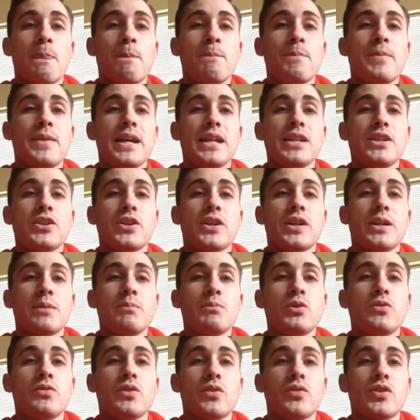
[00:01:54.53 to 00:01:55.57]
Then you're going to
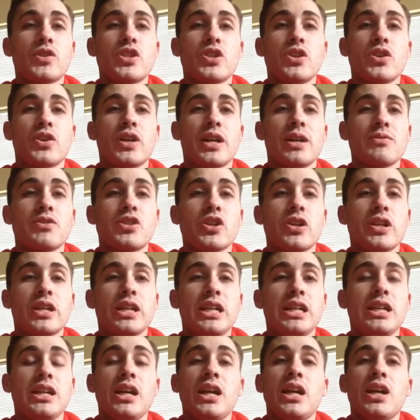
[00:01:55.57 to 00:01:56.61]
move over to your ground
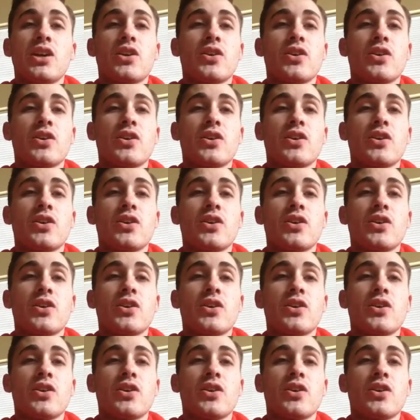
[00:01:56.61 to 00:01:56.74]
turkey.